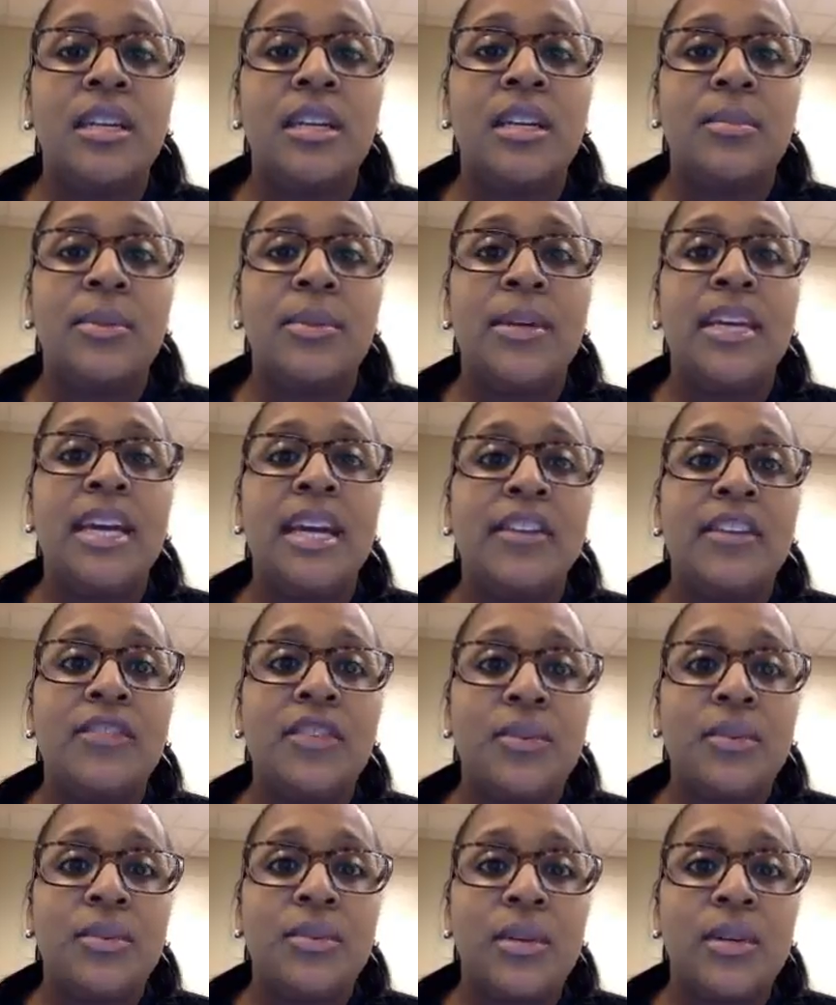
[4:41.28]
be
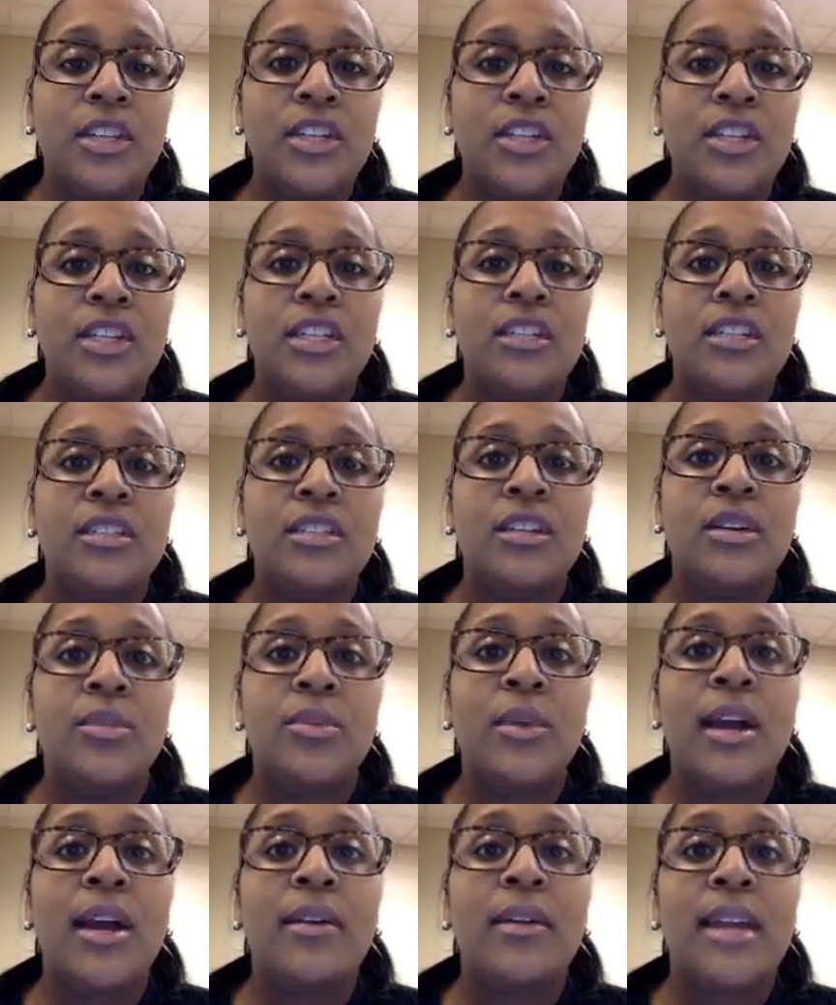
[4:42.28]
careful when you're
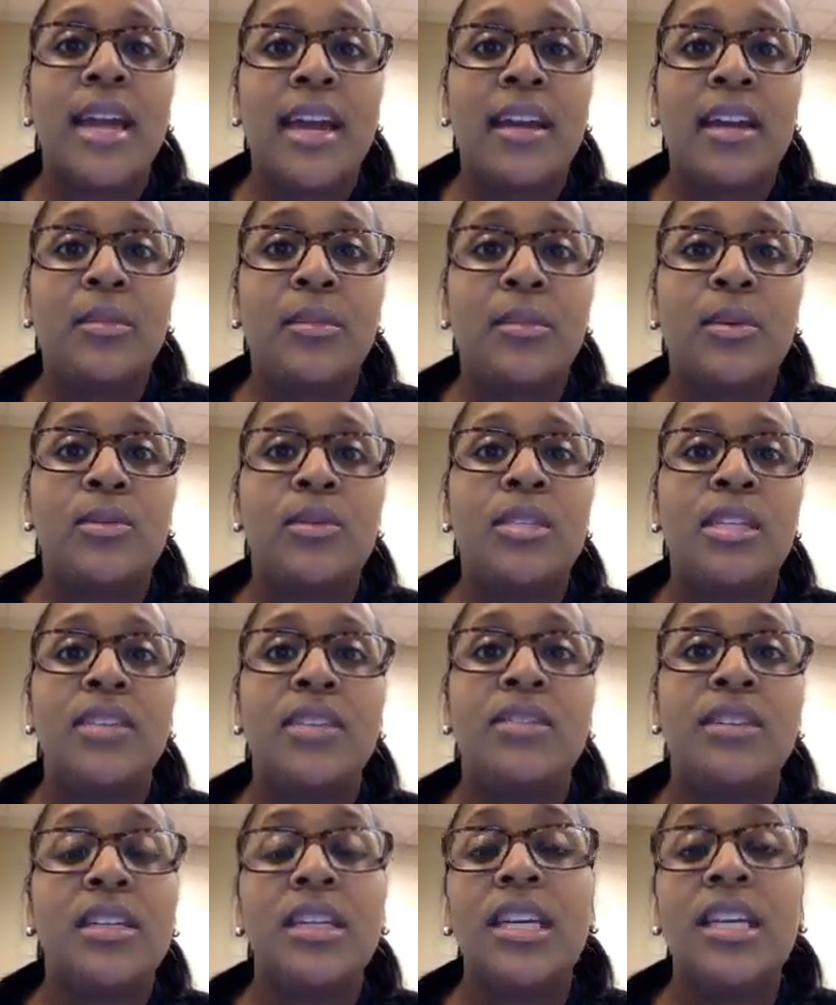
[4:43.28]
around animals,
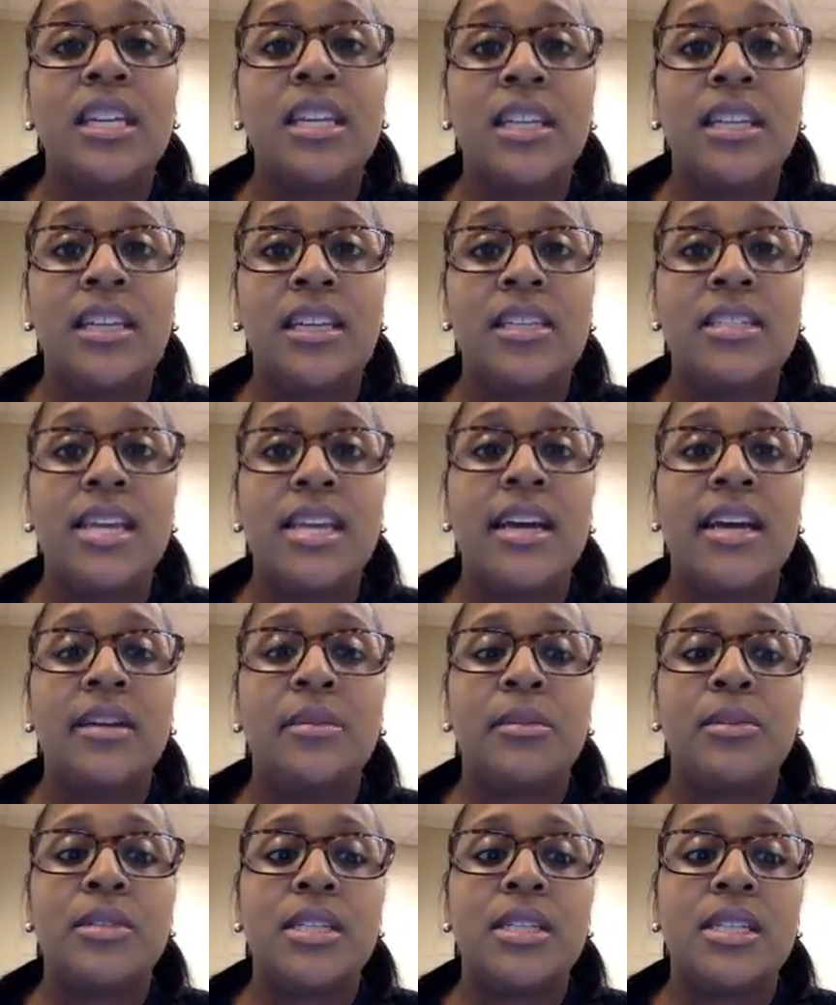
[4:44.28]
even eating these
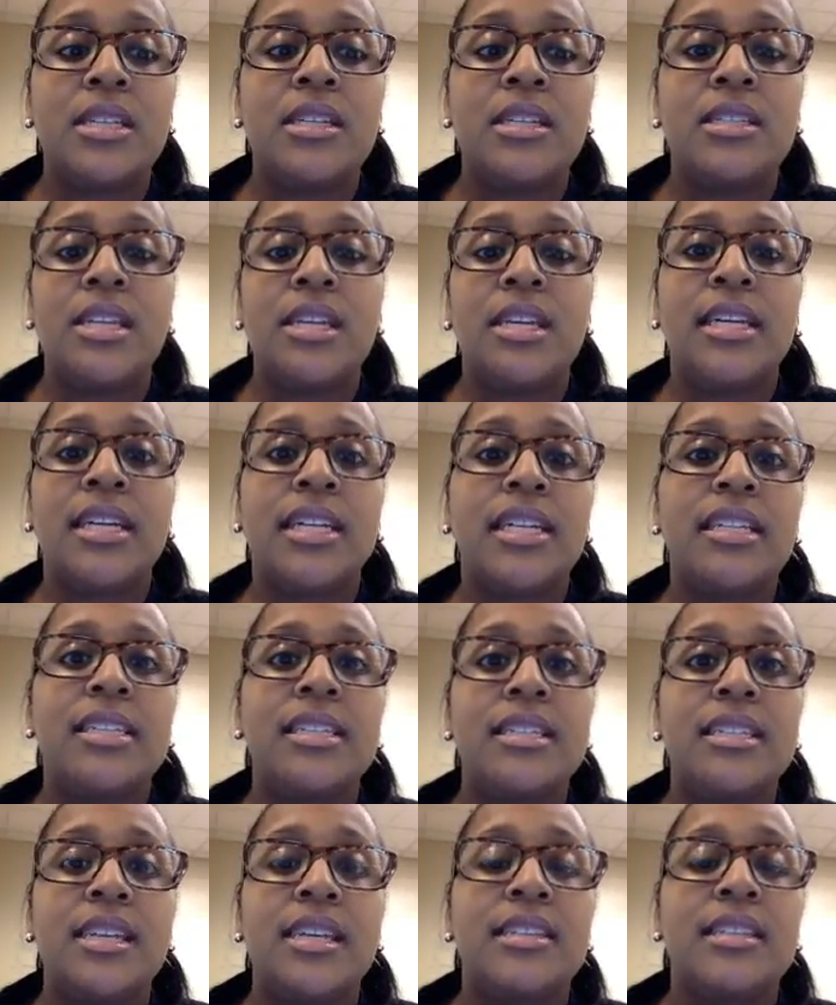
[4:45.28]
animals in these
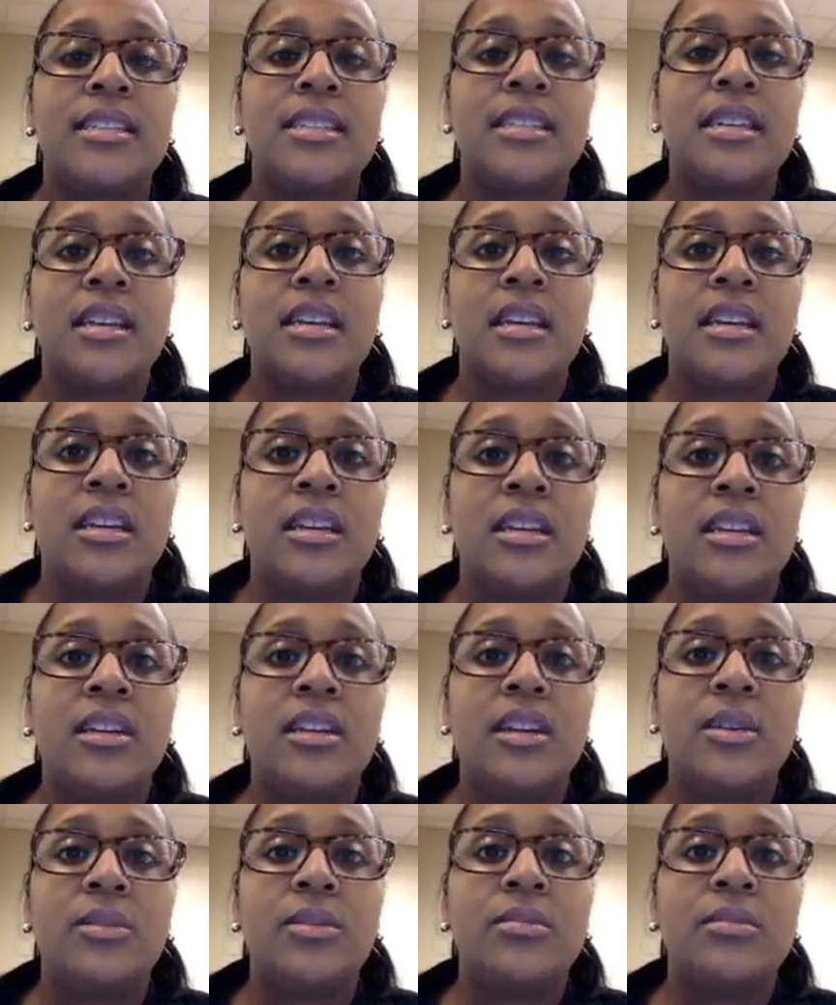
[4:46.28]
areas. That's,
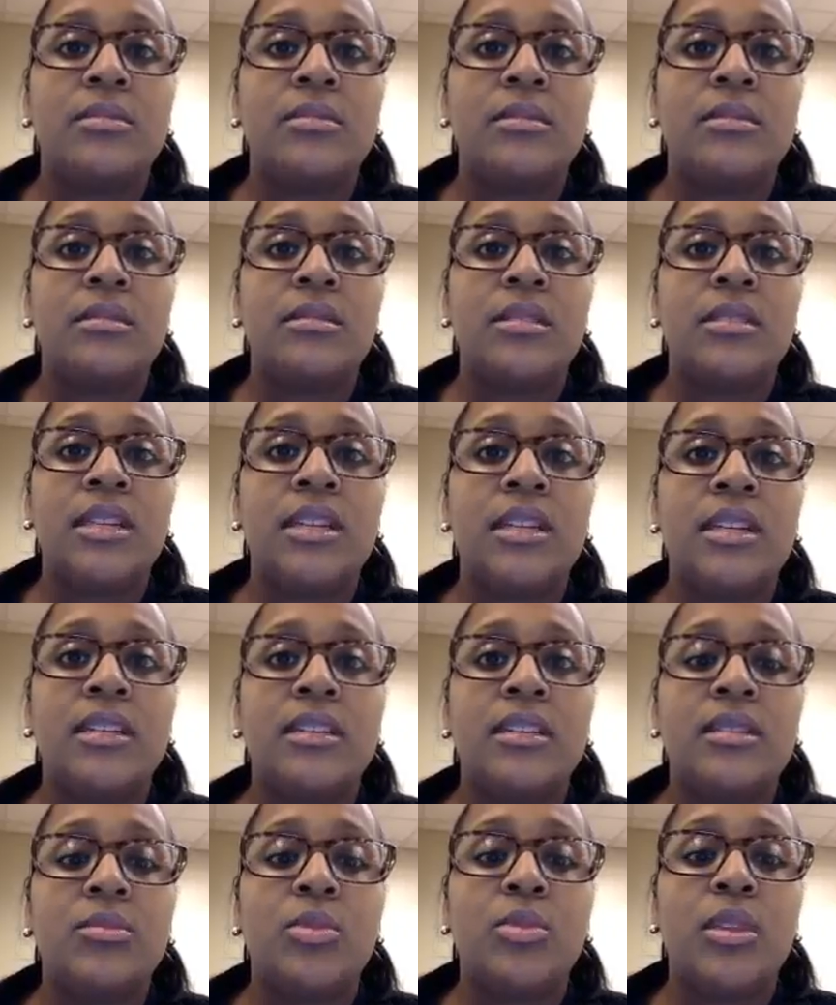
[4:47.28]
they're
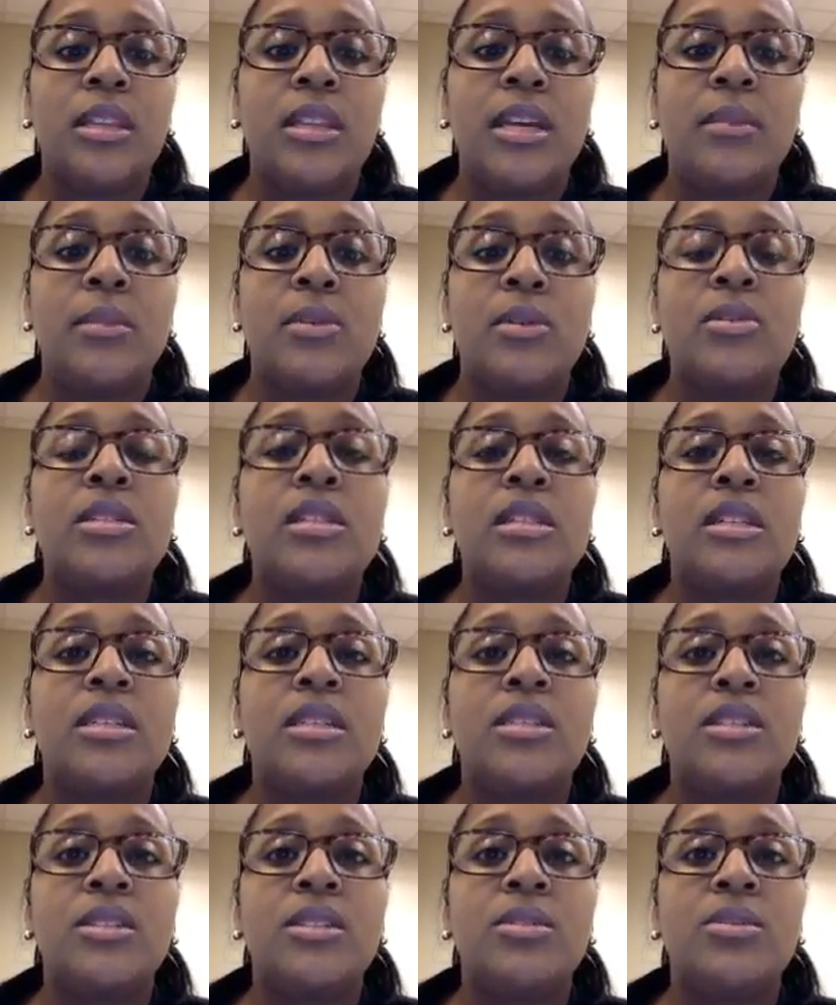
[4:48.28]
what they mostly
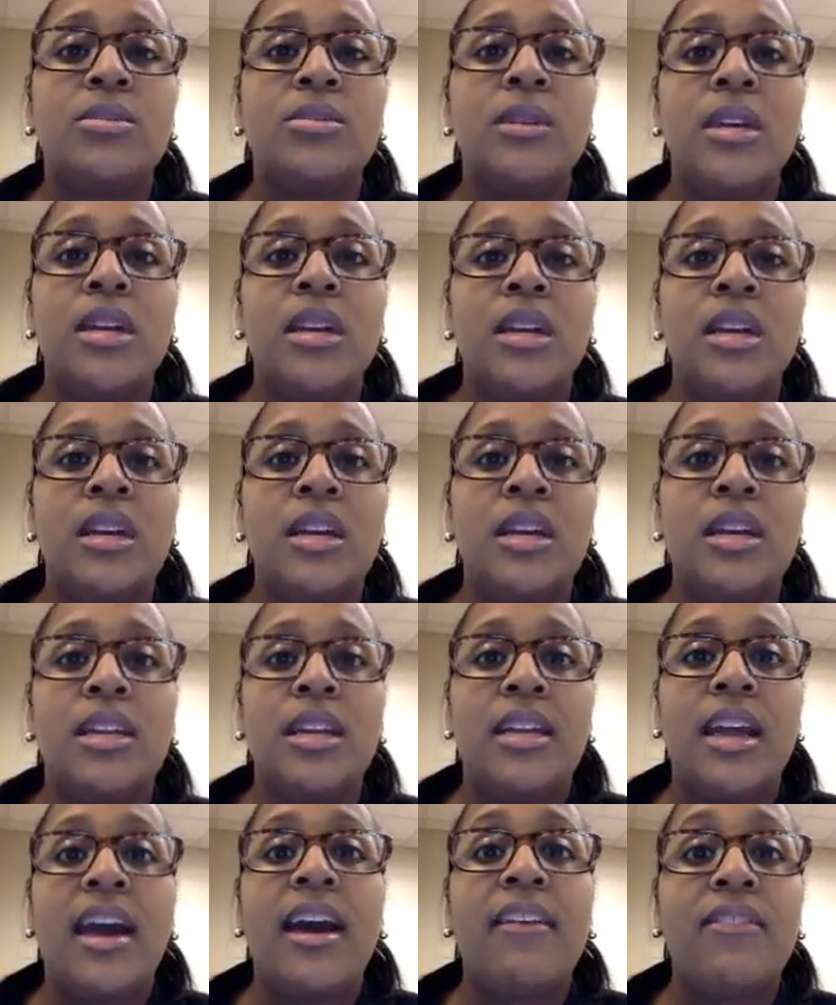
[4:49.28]
do
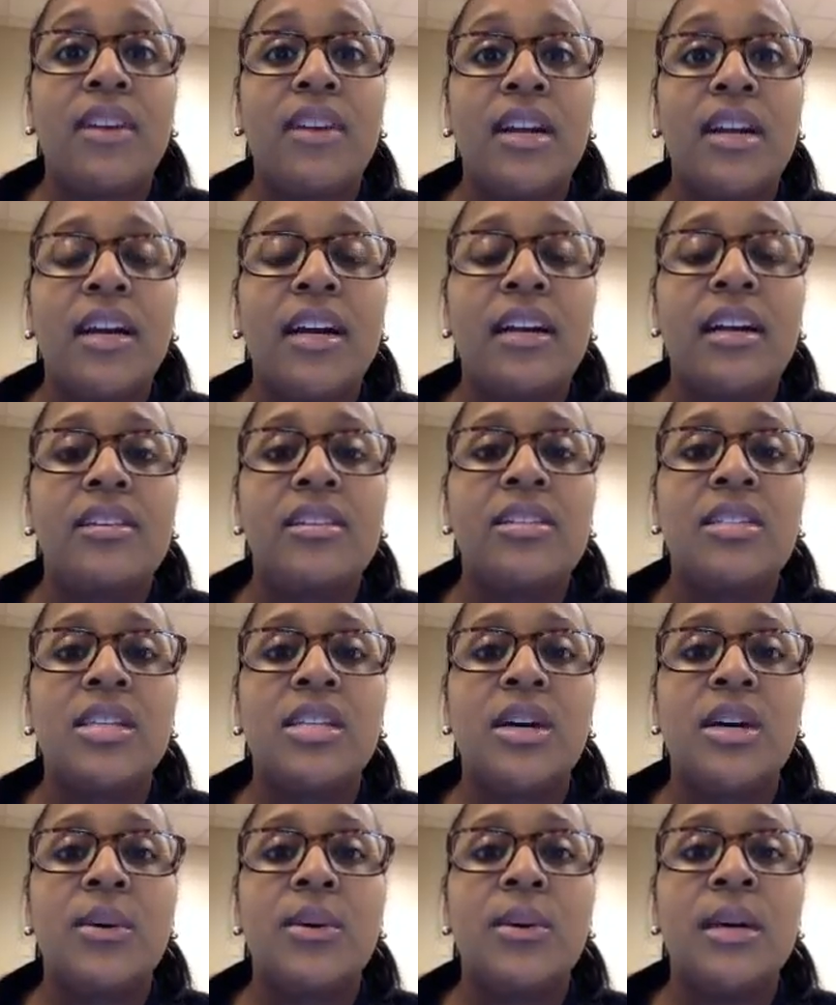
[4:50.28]
in Africa.
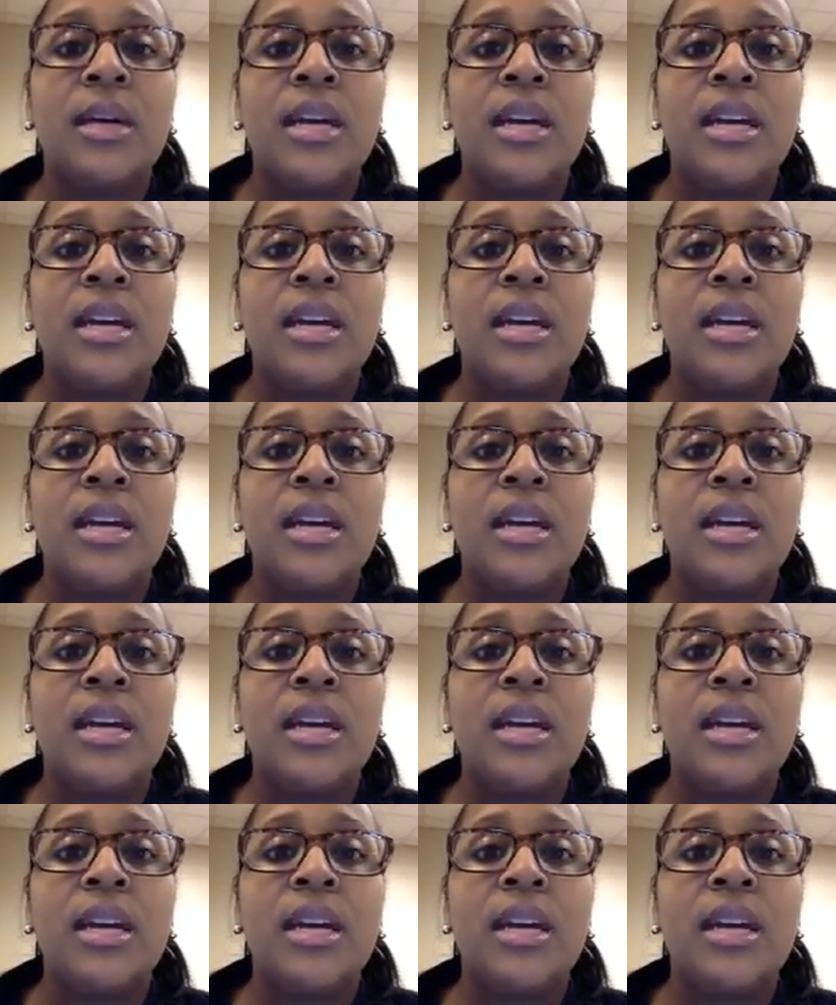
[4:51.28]
So